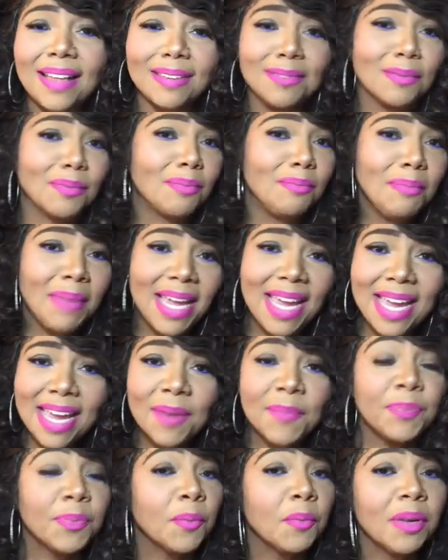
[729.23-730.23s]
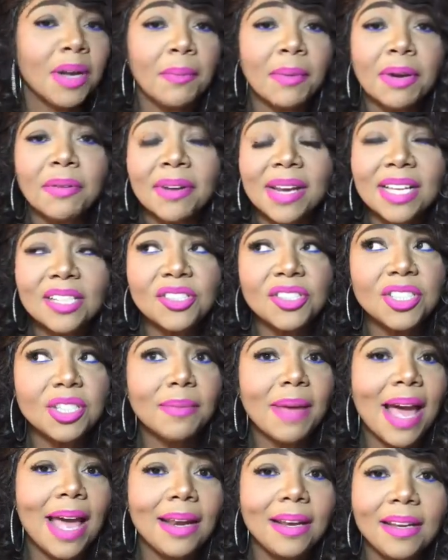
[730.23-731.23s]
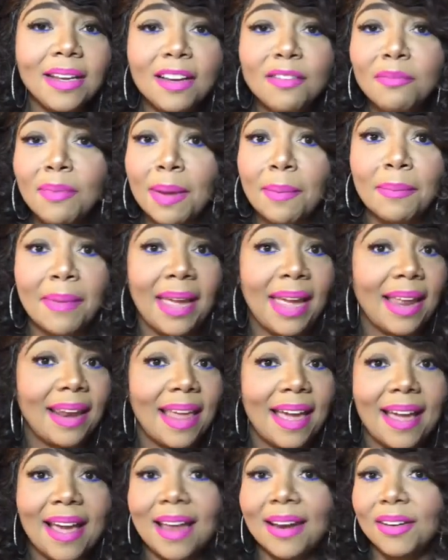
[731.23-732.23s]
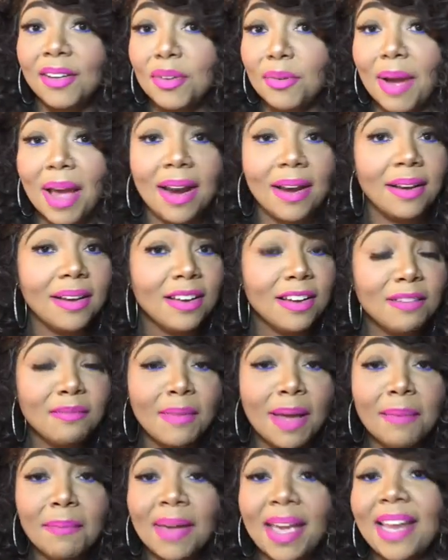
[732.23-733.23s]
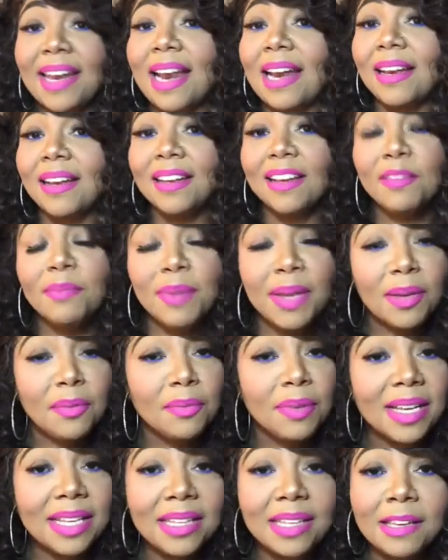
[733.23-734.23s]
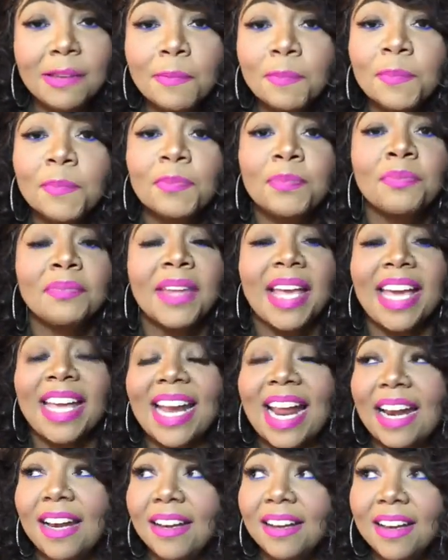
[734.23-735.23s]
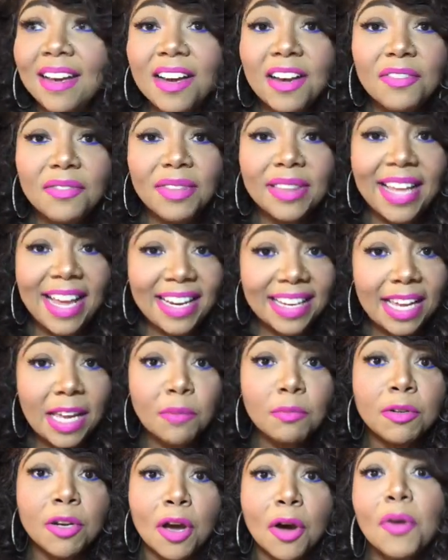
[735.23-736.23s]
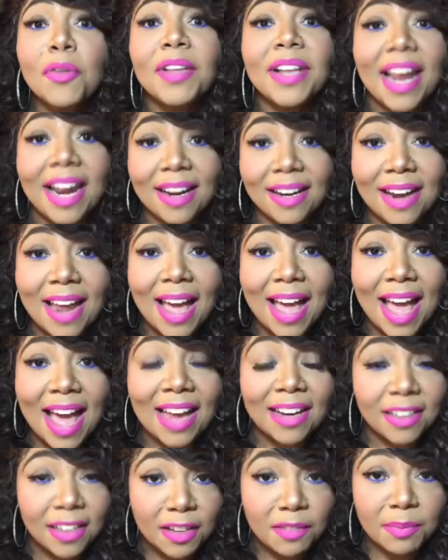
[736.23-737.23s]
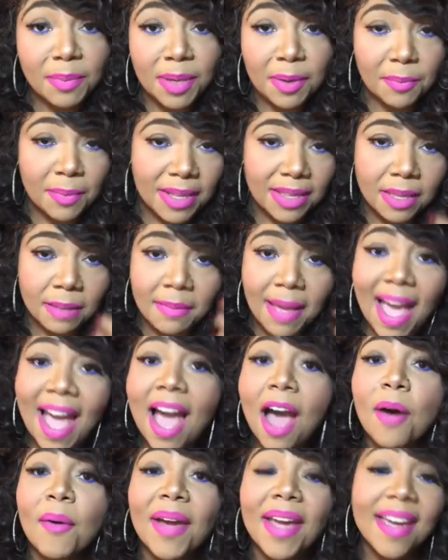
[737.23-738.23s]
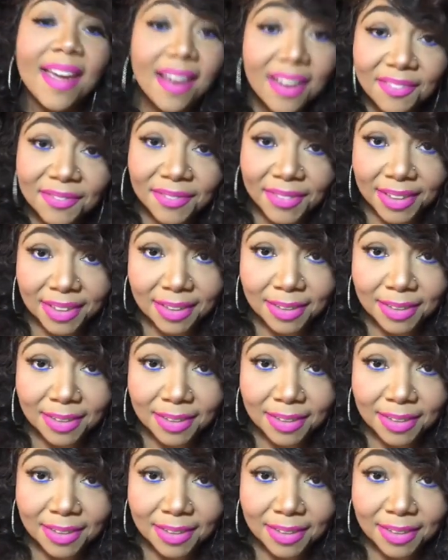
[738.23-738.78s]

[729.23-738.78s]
me, when I'm in a relationship, I love my man. Like, I do. I love my man. I love being with him, and I love letting him know that I love being with him. However,